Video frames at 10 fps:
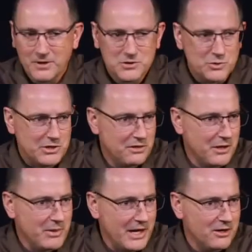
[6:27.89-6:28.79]
So, when you
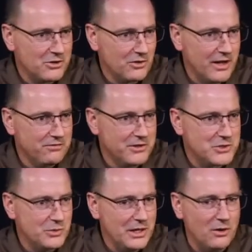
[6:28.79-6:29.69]
think back on your life
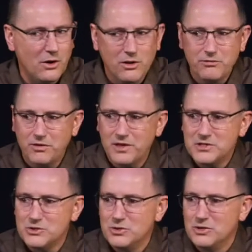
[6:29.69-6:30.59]
this week, all of the things
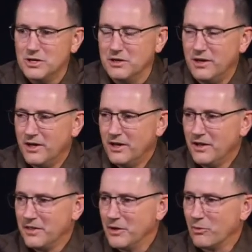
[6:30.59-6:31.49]
that you did
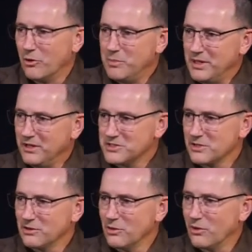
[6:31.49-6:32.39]
that were obedient to
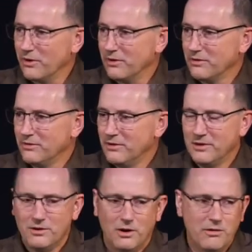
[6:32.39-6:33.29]
the Lord,
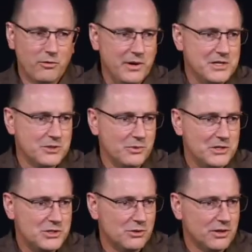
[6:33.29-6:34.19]
all the ways in
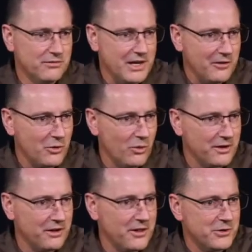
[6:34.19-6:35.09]
which you lived out the one
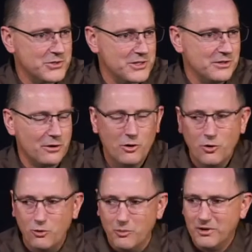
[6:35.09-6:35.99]
another's in your
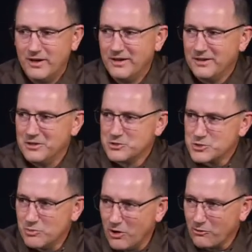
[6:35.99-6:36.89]
home, in your
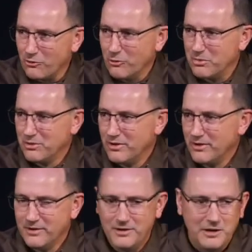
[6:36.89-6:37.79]
small group,
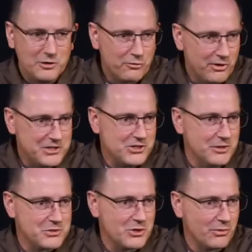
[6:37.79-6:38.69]
and in your
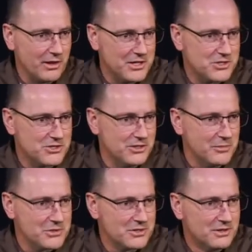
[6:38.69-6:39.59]
friendships and your
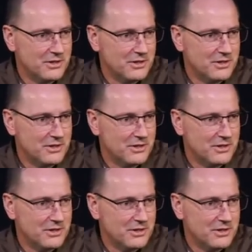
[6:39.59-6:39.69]
relationships,